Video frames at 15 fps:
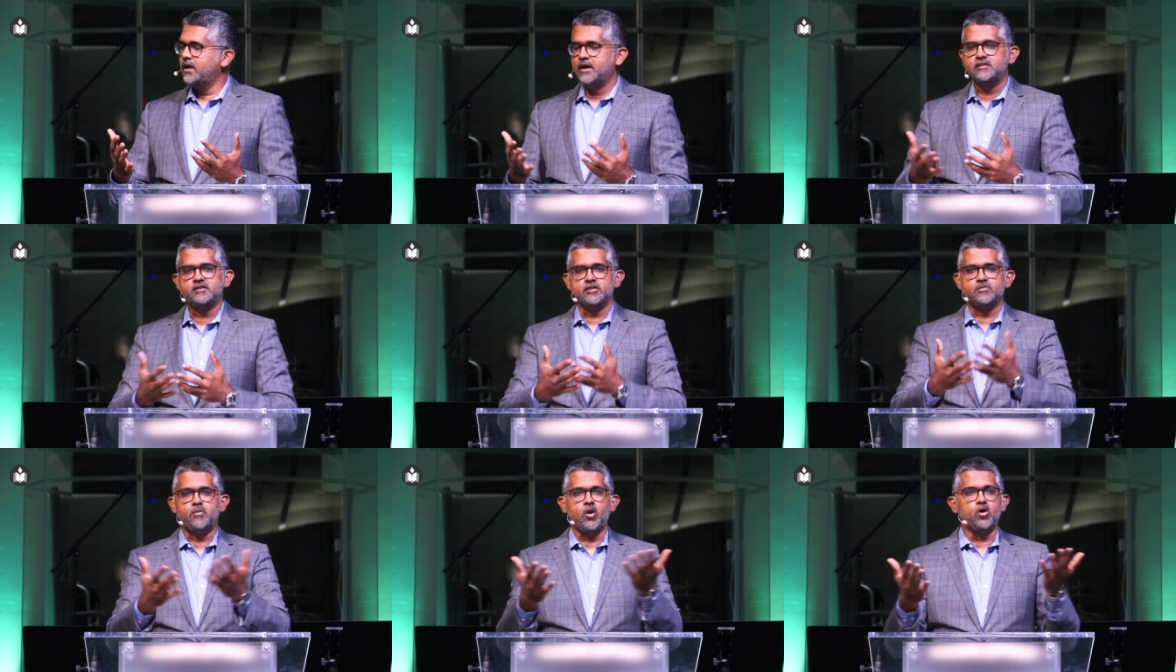it
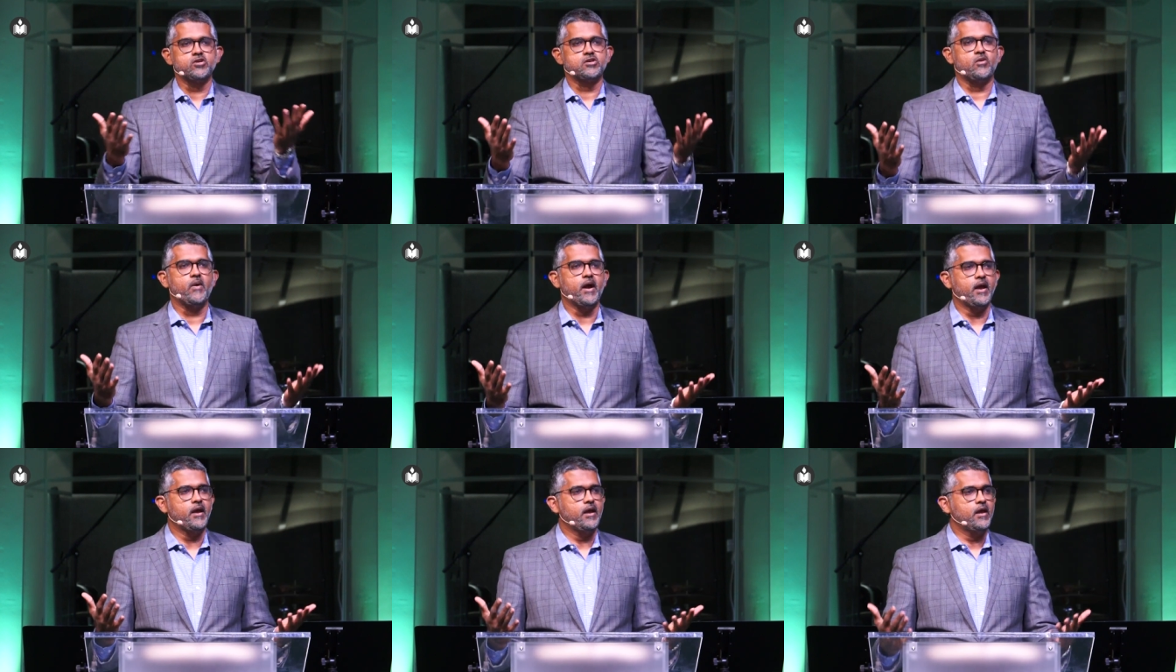just blows
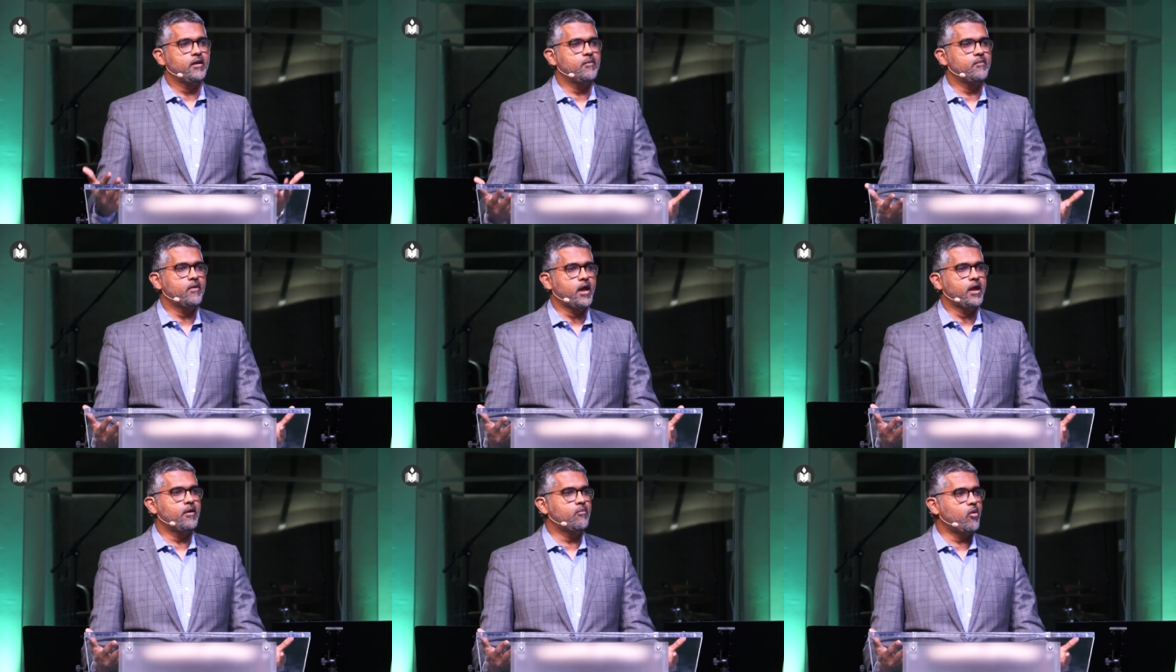away in,
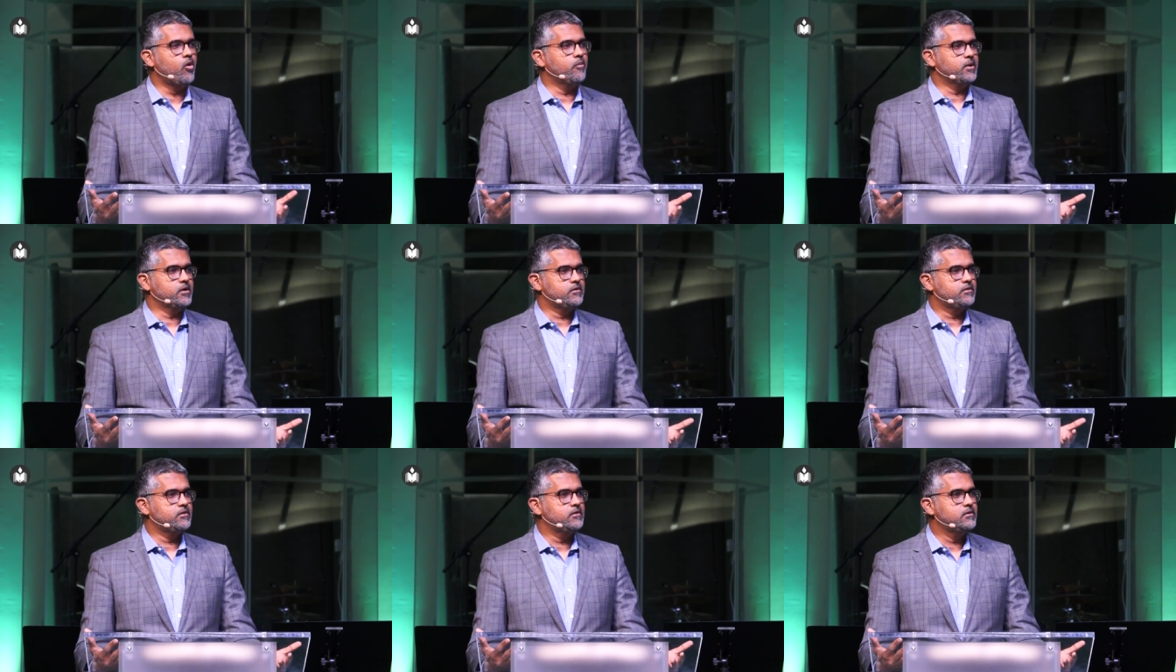in a moment,